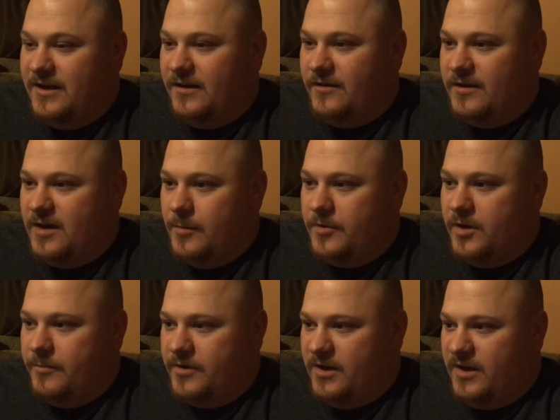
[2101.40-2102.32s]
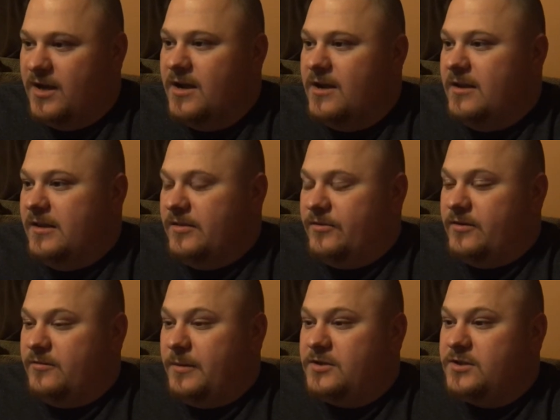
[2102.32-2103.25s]
into the WWE.
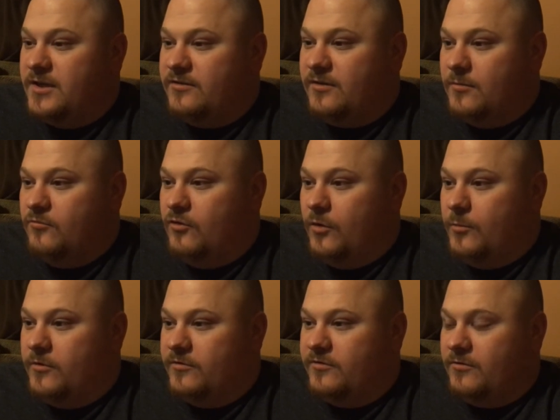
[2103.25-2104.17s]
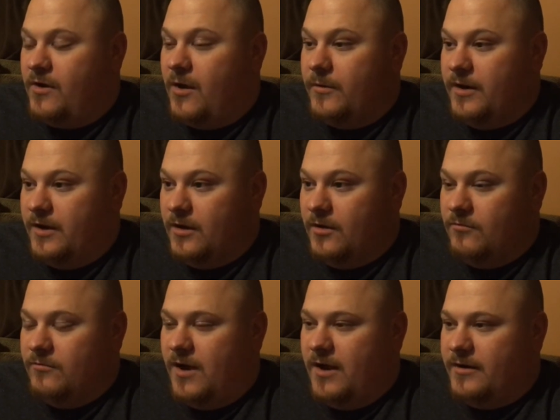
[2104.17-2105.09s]
especially some rumors surrounding
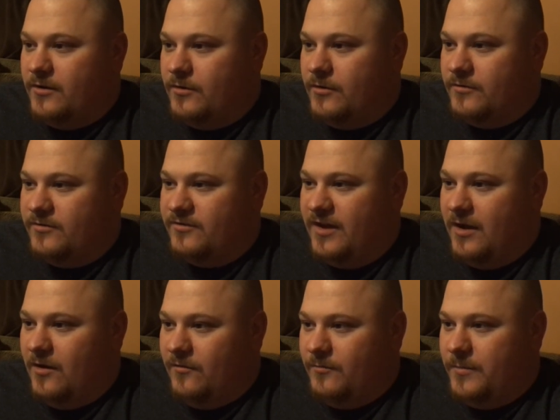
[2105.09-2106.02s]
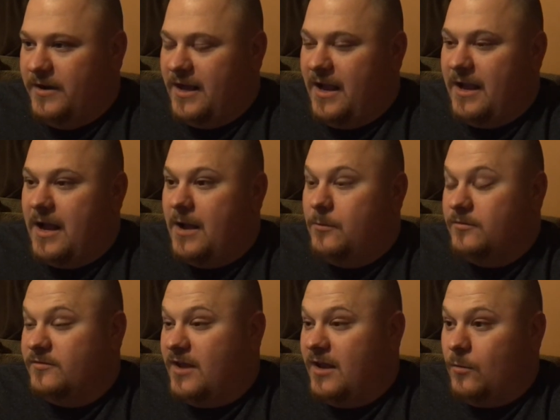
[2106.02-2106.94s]
Ronda herself. But I
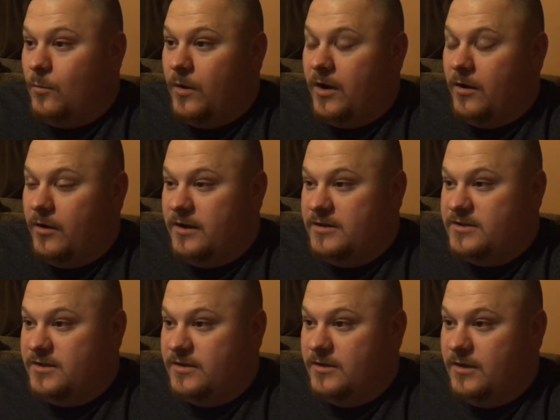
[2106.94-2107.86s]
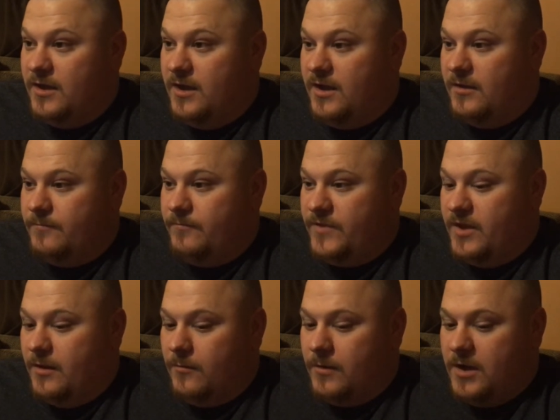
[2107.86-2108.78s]
was not aware until a
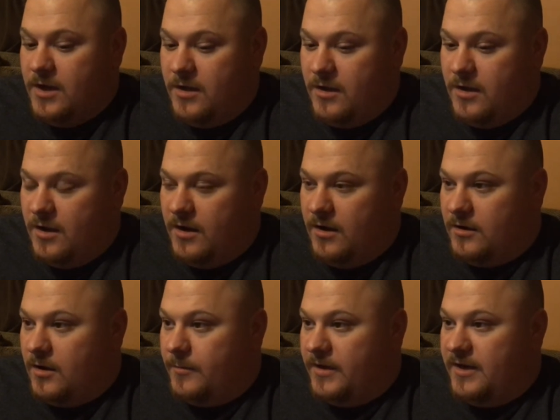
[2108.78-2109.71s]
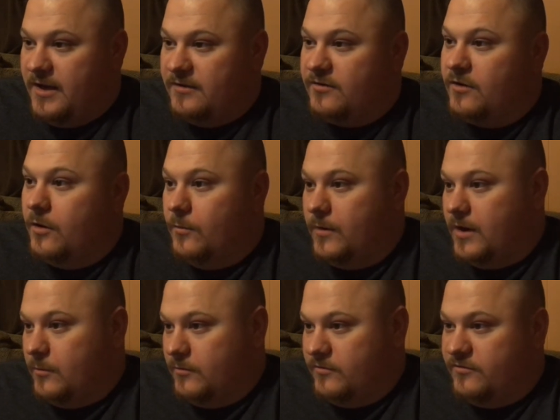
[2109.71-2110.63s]
couple of days ago when
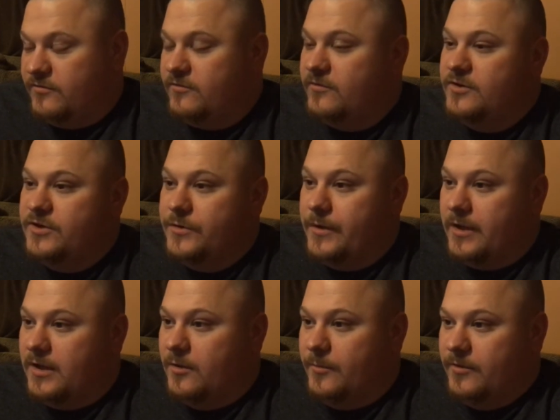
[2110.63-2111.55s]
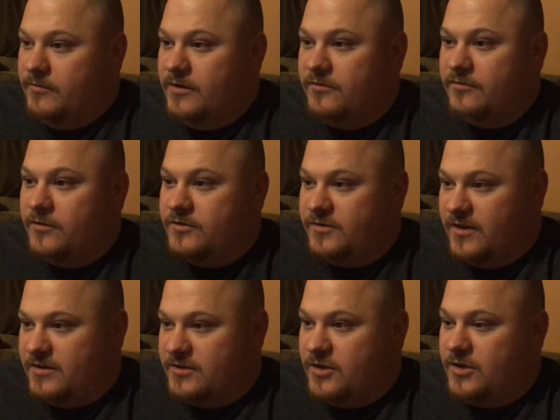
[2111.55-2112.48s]
I was doing a little bit of research
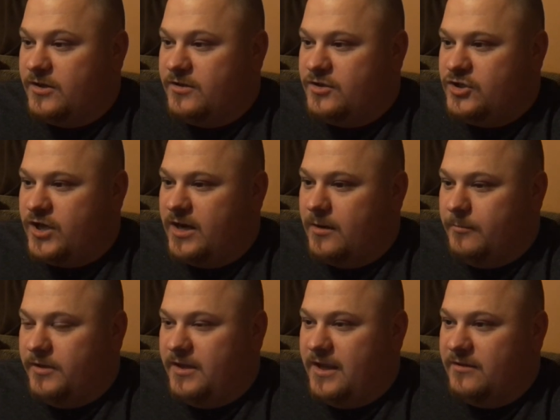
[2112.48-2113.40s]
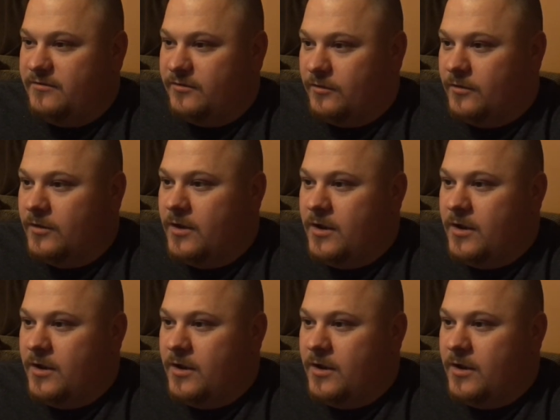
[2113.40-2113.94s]
that Shayna Baszler